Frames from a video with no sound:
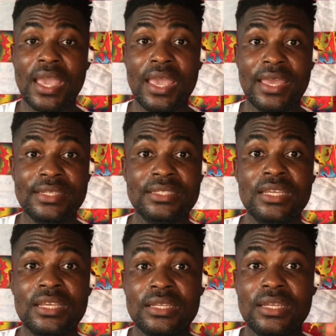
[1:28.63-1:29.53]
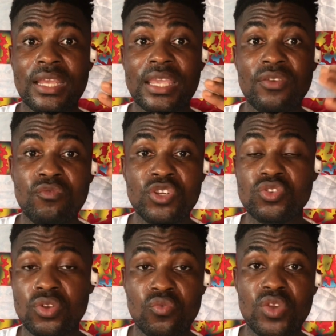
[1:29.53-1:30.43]
and they can reach
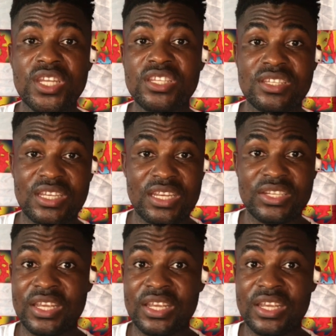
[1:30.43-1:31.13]
to the winning stage